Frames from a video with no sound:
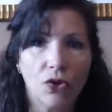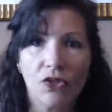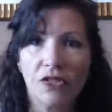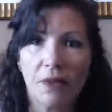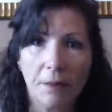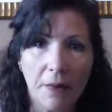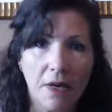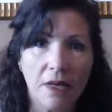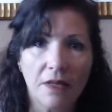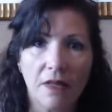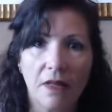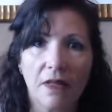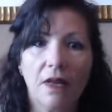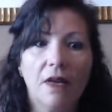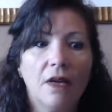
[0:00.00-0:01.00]
words a
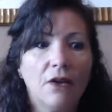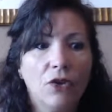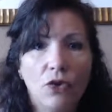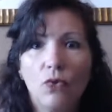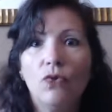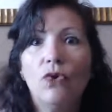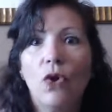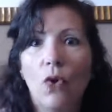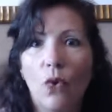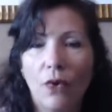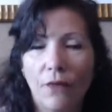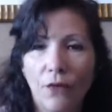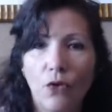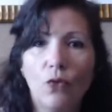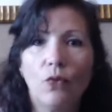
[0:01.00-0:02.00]
month,
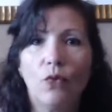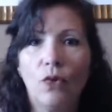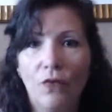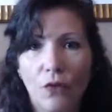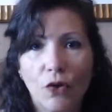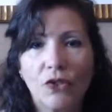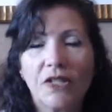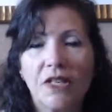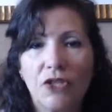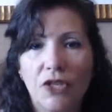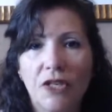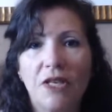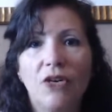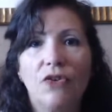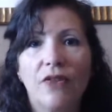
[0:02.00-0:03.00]
if you reverse
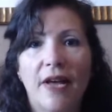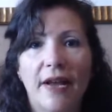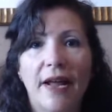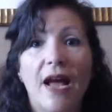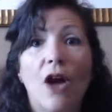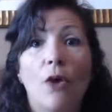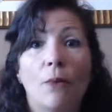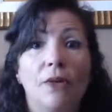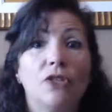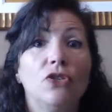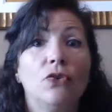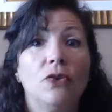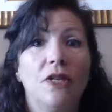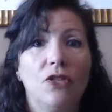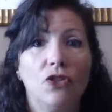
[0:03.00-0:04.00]
engineer that, how
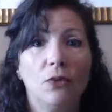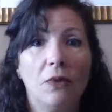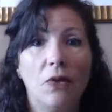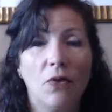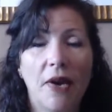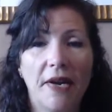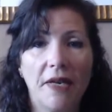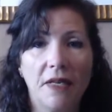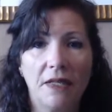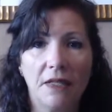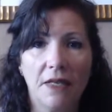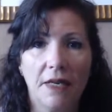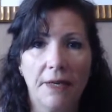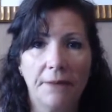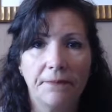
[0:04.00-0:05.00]
much you need to be writing
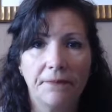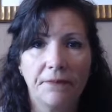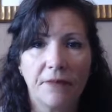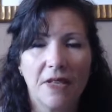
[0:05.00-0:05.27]
a day.